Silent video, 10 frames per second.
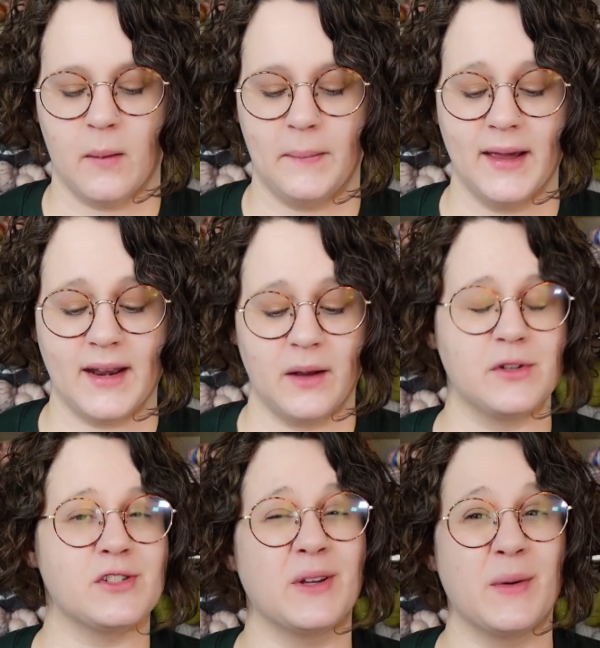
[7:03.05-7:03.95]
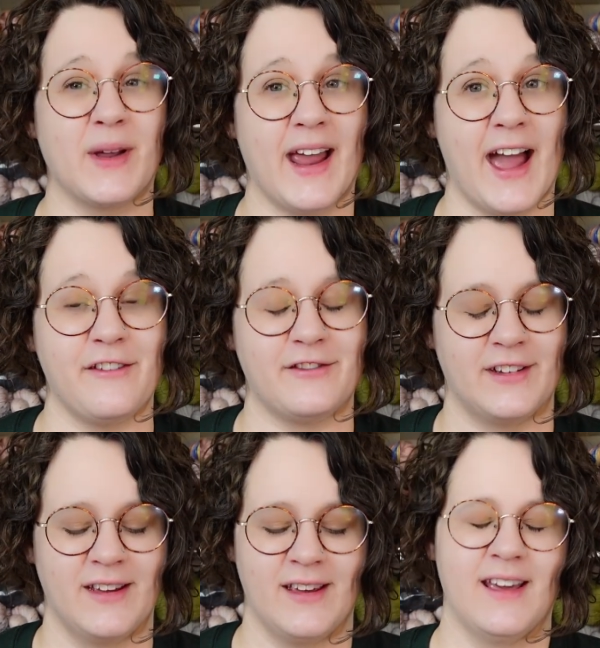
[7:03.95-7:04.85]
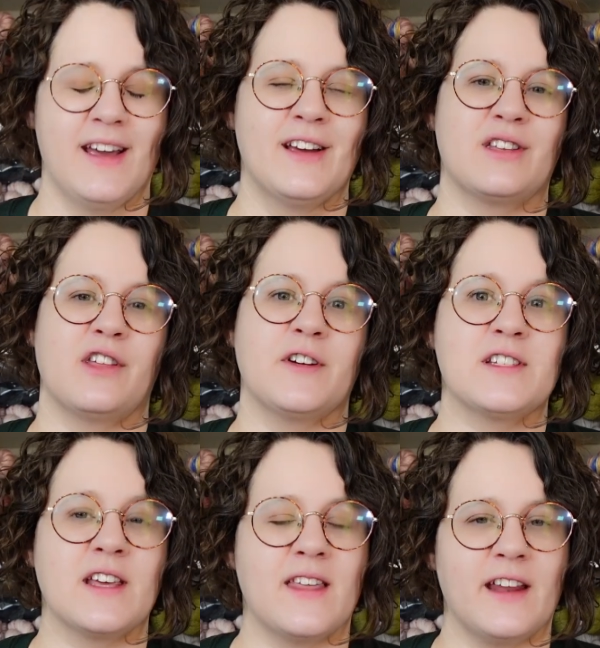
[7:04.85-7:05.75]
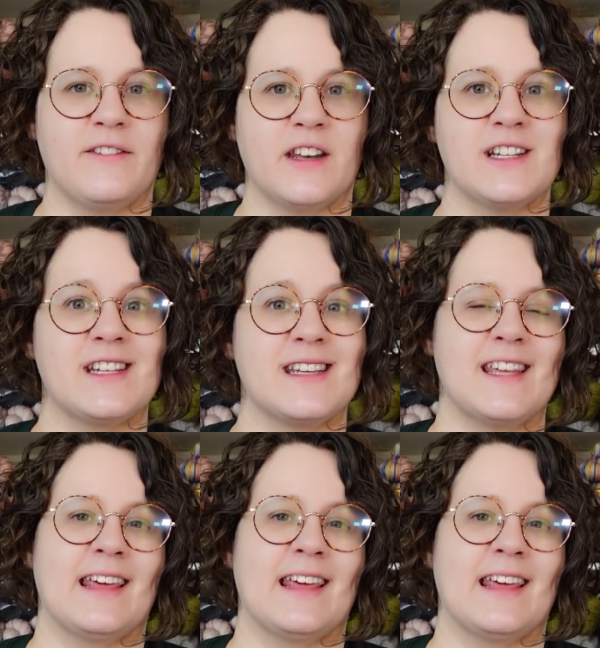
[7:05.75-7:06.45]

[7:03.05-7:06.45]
but I will show you what I have. So the first thing that I finished is a